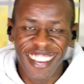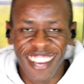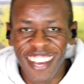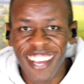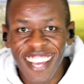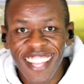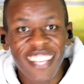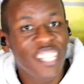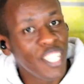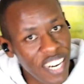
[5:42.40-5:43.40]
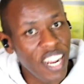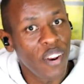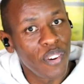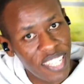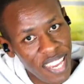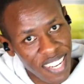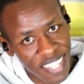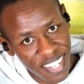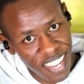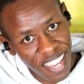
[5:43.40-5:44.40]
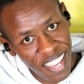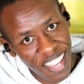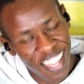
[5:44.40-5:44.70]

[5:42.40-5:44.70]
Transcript: Yeah? The children are not caned. Yeah?